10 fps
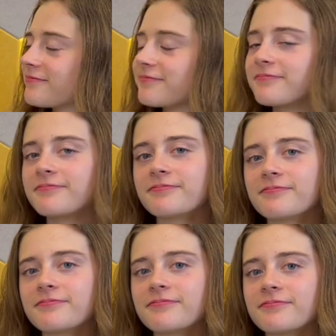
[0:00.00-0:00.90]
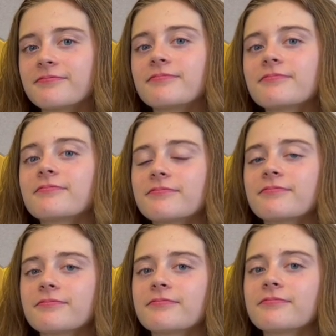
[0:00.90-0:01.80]

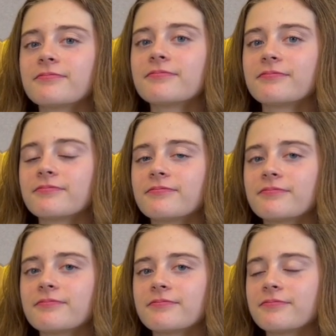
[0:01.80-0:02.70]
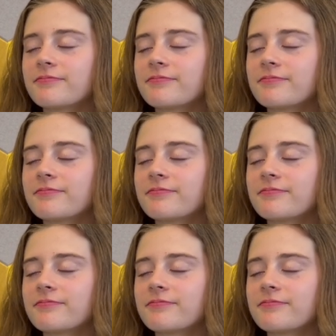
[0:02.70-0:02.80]
(silent)